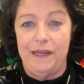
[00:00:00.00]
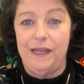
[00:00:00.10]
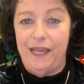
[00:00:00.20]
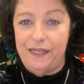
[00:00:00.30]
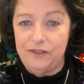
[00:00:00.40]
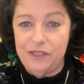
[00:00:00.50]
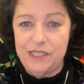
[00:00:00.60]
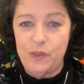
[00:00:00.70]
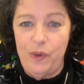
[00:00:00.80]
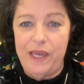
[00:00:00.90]
And later
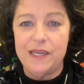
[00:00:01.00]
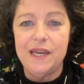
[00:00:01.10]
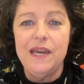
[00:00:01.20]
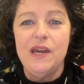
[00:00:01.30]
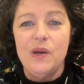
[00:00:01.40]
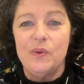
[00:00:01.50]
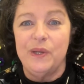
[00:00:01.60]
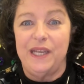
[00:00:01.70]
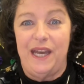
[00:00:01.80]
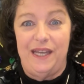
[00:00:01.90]
this week,
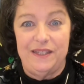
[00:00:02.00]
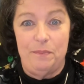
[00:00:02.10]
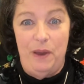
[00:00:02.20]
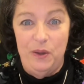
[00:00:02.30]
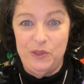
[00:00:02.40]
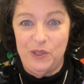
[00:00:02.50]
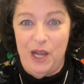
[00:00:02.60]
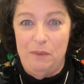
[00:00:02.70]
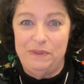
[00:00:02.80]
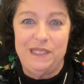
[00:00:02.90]
we got the poster
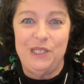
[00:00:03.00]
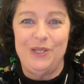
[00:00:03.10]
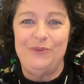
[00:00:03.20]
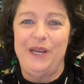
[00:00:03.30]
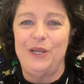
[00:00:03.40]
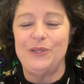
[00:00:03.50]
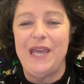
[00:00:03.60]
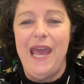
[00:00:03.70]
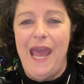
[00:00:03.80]
competition winners,